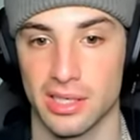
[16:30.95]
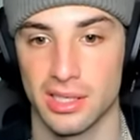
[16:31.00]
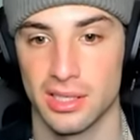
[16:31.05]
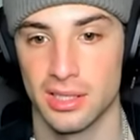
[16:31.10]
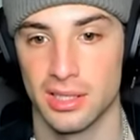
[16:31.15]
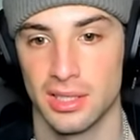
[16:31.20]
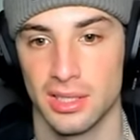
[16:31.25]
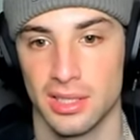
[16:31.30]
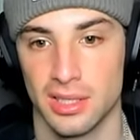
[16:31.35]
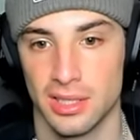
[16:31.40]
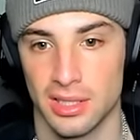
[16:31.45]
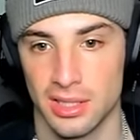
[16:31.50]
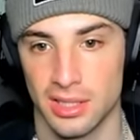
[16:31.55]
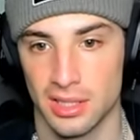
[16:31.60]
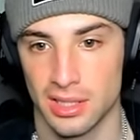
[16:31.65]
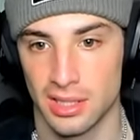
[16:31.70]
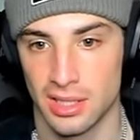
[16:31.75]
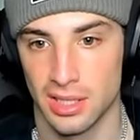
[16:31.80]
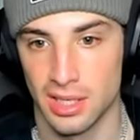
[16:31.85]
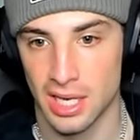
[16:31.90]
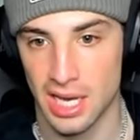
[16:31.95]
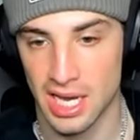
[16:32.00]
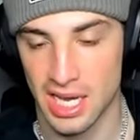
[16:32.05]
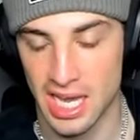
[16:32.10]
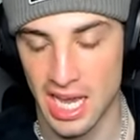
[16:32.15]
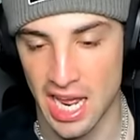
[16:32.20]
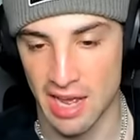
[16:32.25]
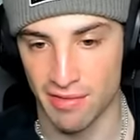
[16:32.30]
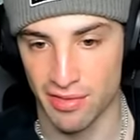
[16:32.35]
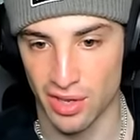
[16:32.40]
it. I
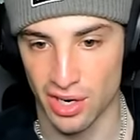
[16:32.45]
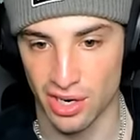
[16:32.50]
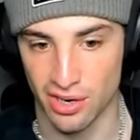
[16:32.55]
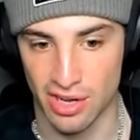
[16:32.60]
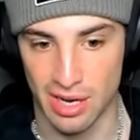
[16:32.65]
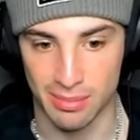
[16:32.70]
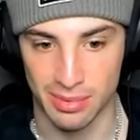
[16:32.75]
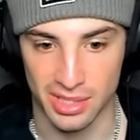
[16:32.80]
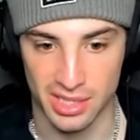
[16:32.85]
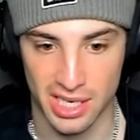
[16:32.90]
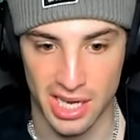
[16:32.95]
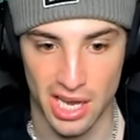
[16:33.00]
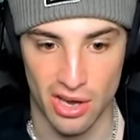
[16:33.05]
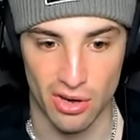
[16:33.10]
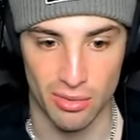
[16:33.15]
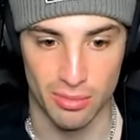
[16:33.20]
can't have Thunderclap just KO